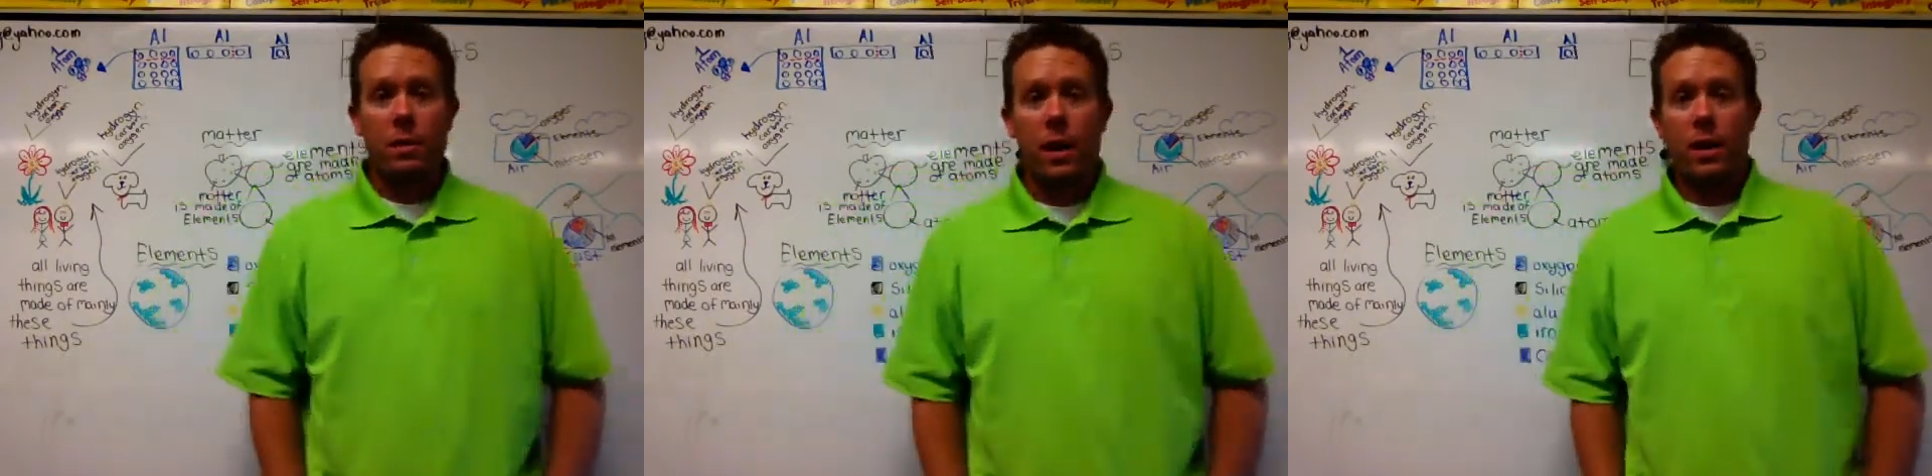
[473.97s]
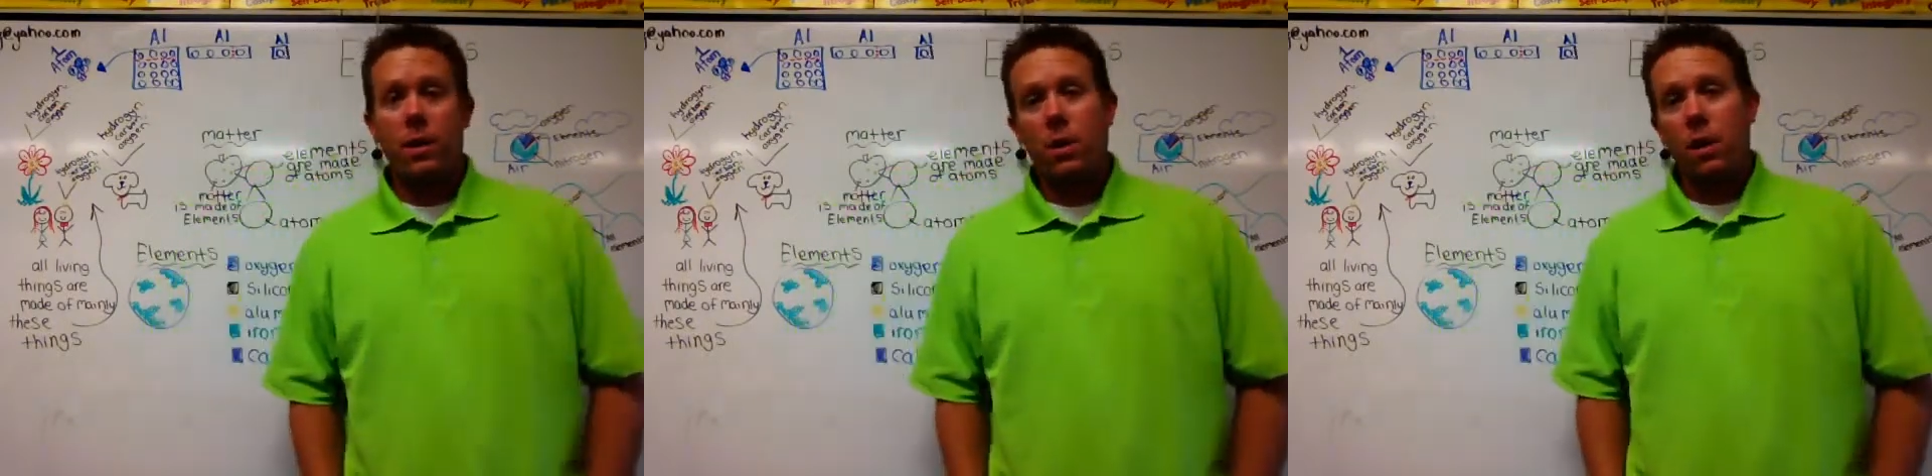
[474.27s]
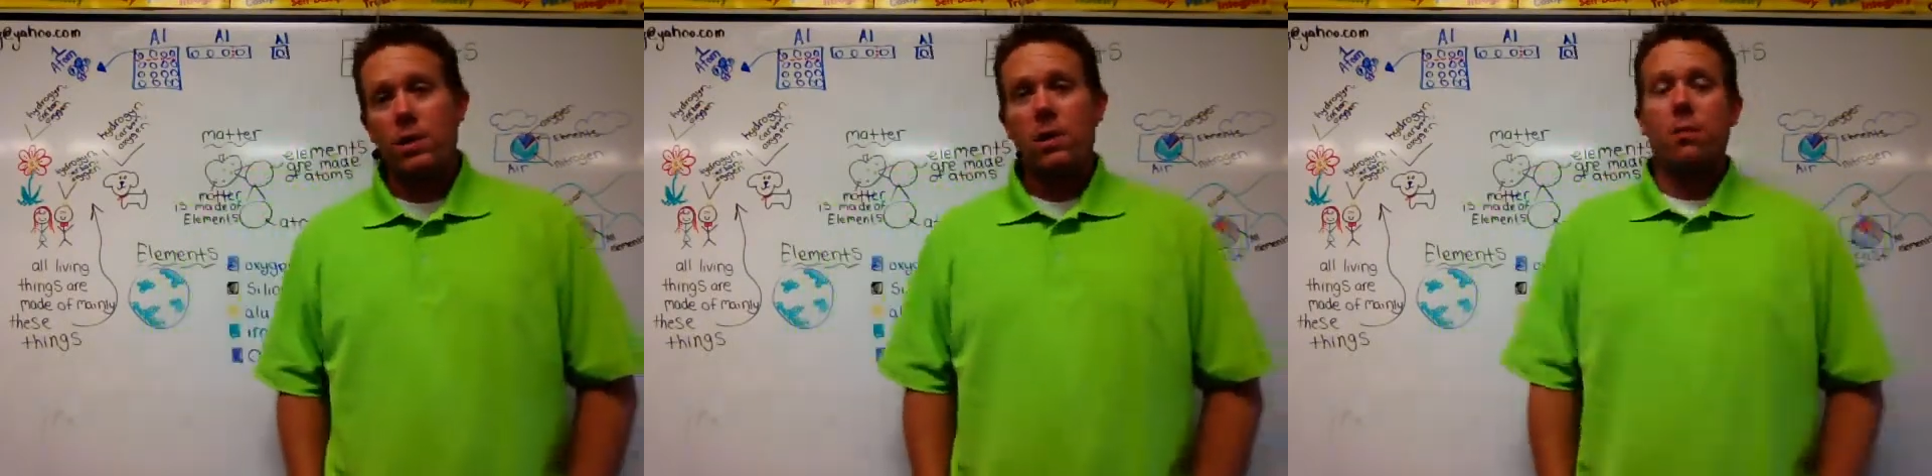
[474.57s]
Okay, you can
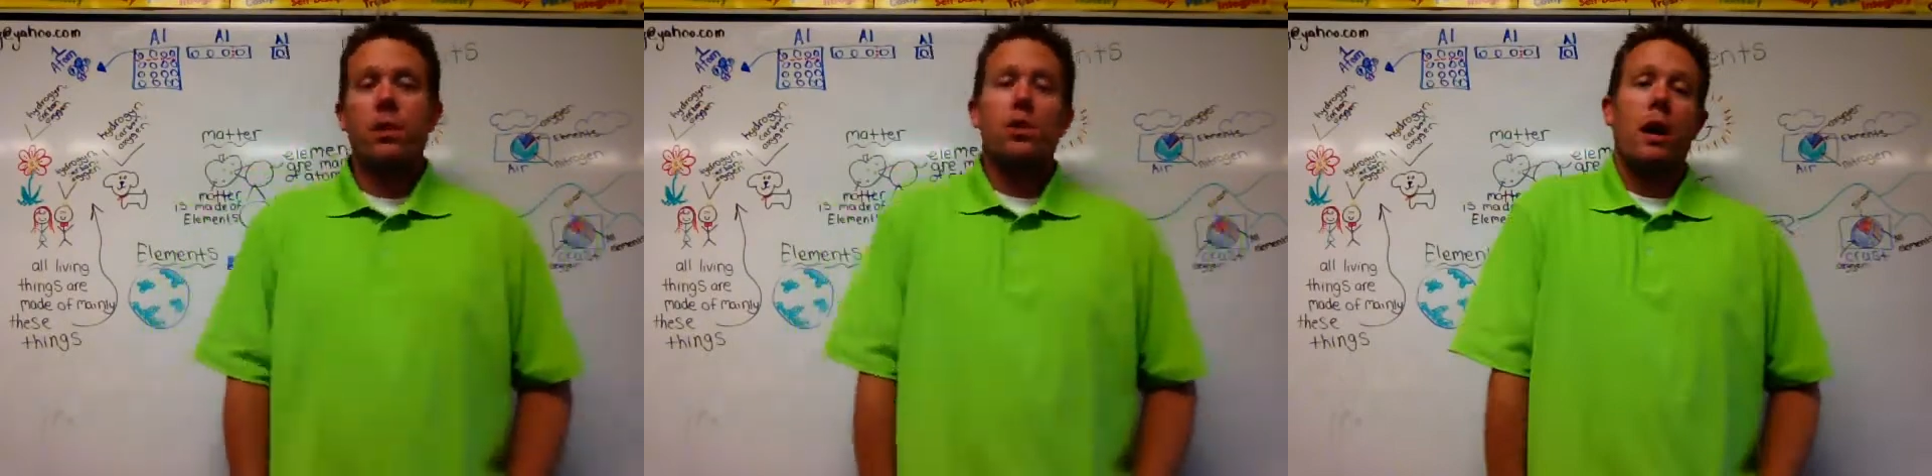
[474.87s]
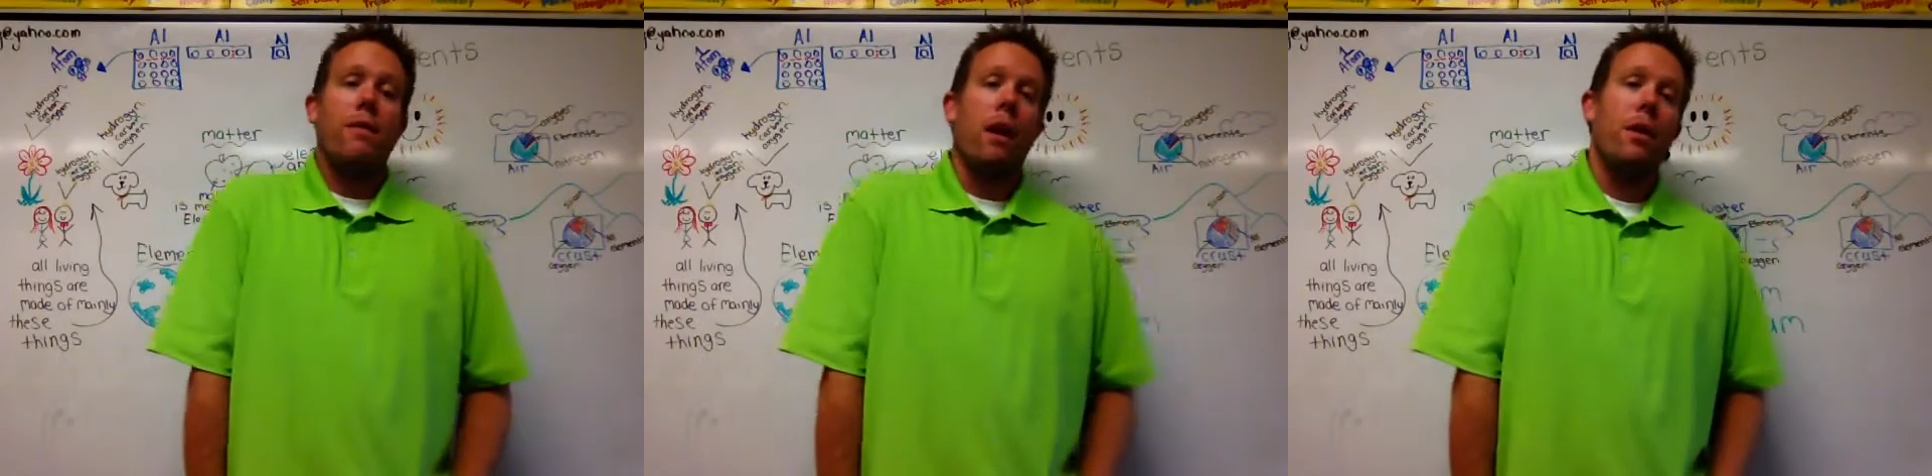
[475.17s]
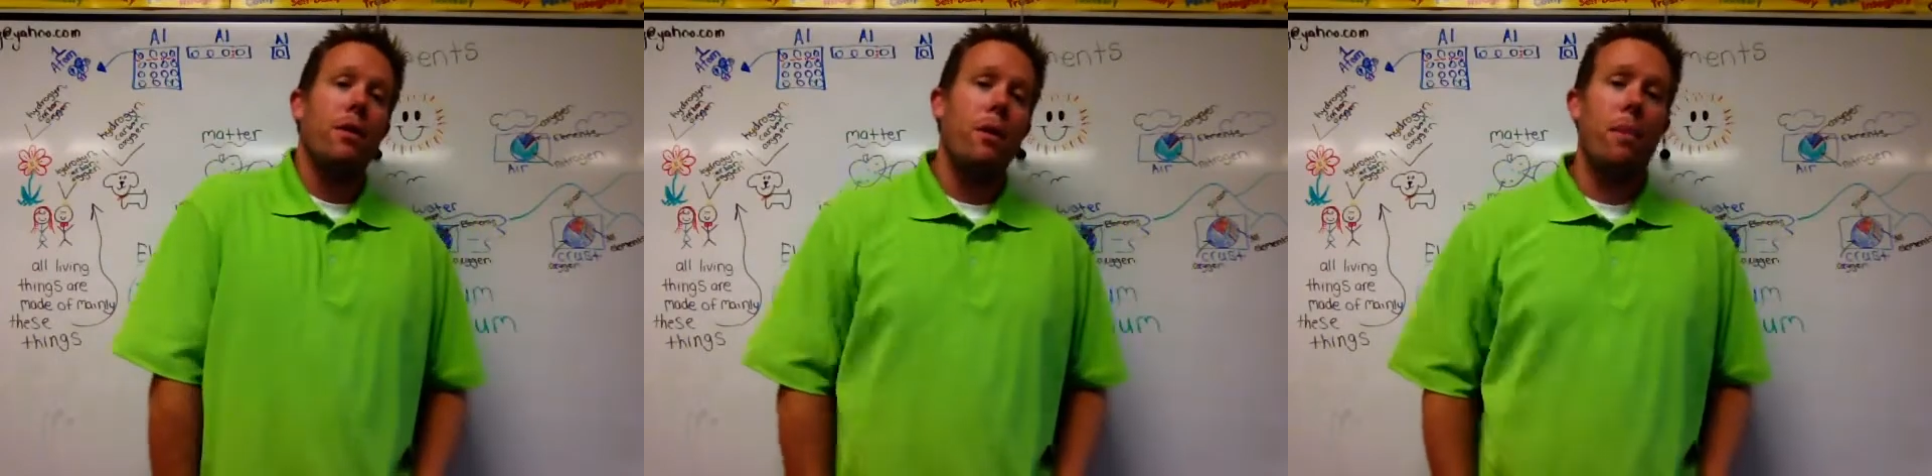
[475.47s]
watch them when you're driving
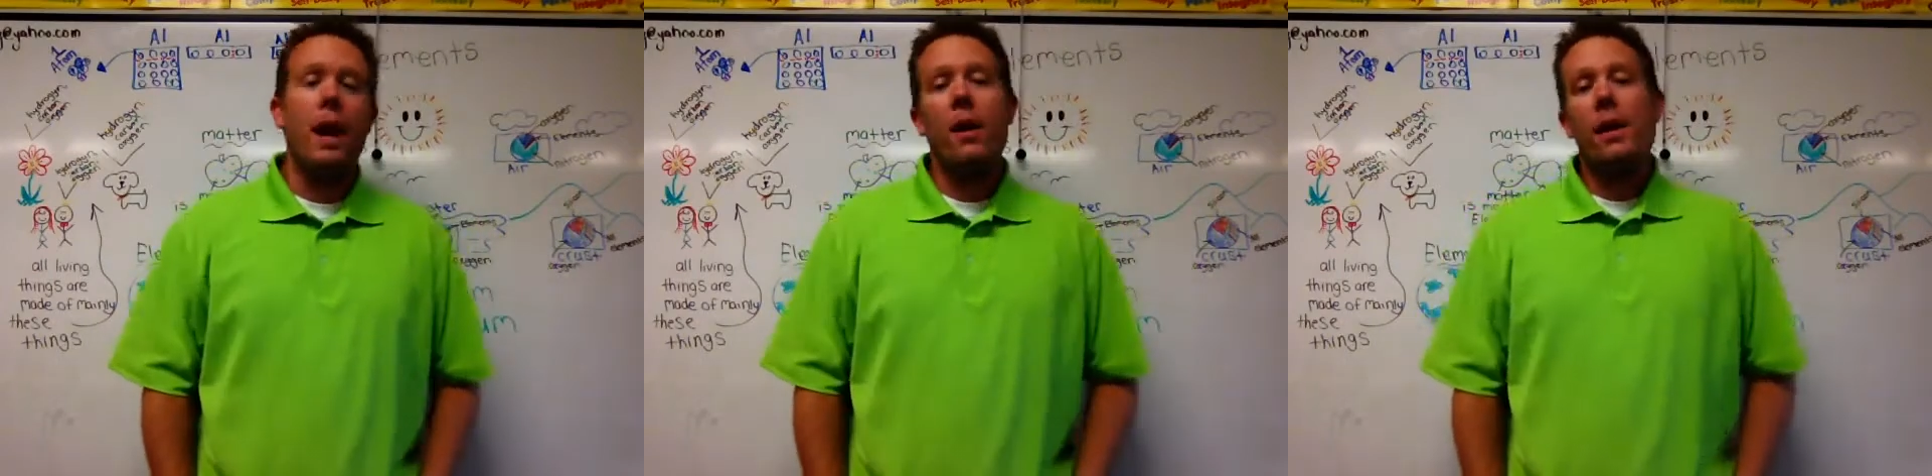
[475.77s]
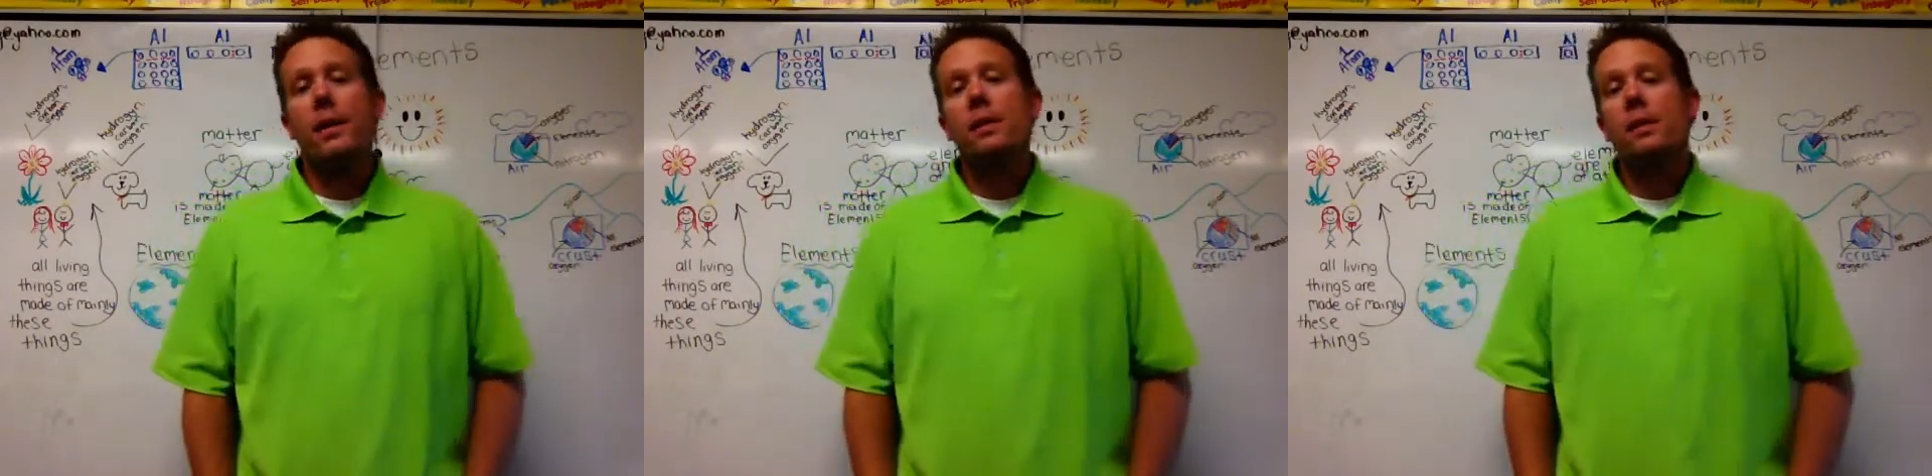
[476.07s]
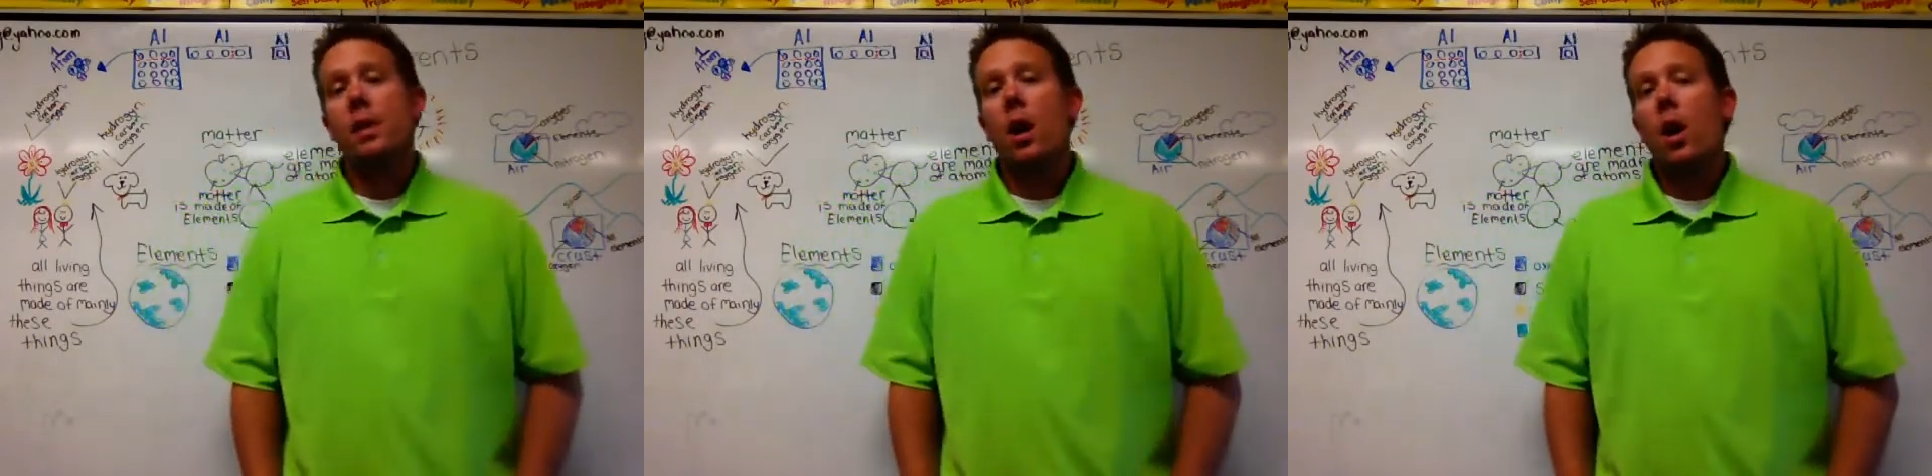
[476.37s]
around with your
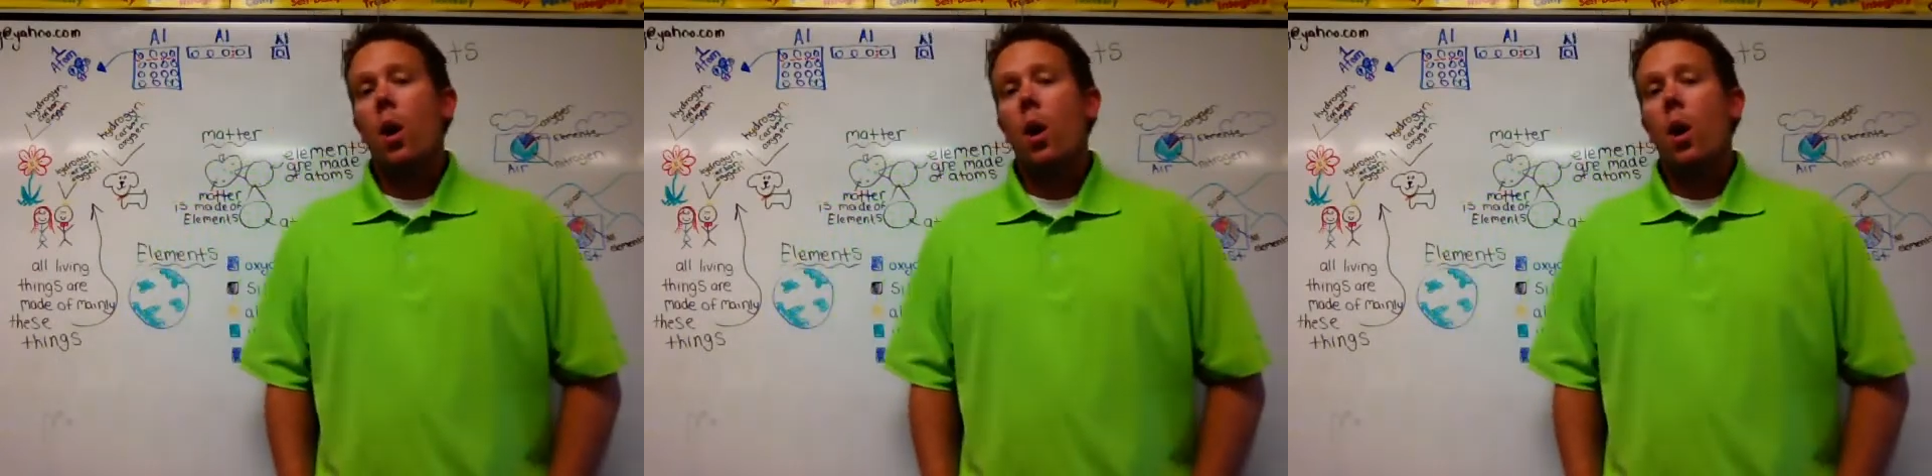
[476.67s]
parents,